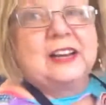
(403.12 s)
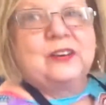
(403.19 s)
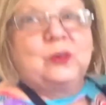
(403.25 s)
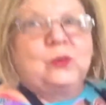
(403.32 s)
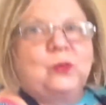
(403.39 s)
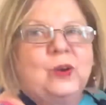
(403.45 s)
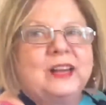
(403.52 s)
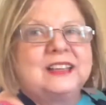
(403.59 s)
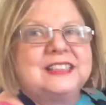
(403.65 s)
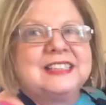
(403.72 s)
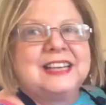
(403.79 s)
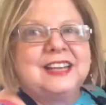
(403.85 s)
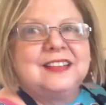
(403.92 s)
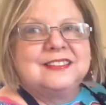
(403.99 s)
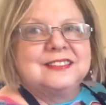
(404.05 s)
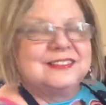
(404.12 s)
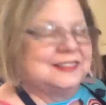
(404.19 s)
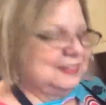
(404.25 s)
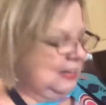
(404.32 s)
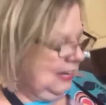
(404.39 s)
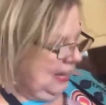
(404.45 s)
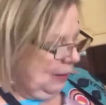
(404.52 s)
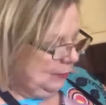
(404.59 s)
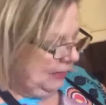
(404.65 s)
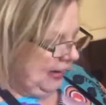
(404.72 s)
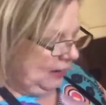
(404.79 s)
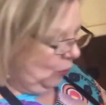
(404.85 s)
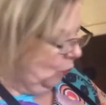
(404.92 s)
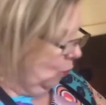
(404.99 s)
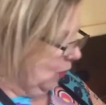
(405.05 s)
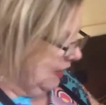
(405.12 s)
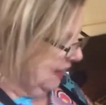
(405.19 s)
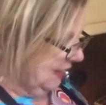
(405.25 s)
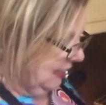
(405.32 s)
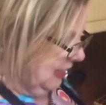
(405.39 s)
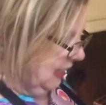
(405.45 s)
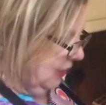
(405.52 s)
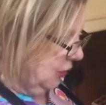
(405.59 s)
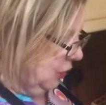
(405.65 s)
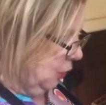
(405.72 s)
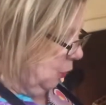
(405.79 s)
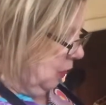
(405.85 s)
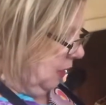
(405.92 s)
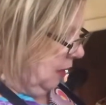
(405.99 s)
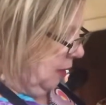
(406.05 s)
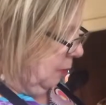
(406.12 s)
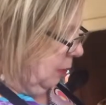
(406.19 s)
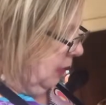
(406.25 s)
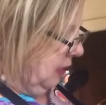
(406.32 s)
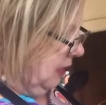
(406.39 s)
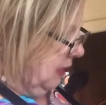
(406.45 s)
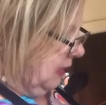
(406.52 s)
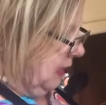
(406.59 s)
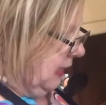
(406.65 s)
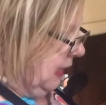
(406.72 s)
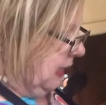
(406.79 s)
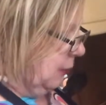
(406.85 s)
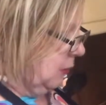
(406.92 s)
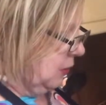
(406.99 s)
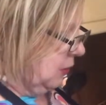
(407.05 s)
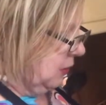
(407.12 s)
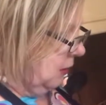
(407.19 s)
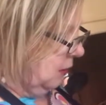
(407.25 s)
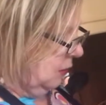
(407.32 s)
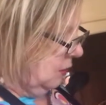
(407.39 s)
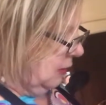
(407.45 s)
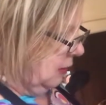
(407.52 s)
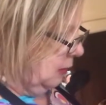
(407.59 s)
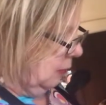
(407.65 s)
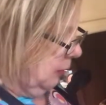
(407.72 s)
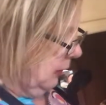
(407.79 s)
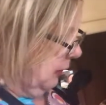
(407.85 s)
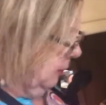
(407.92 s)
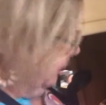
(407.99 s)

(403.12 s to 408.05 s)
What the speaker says: I don't want to taste it. I mean, I don't want to chew it up, and I'm just going to use a little bit.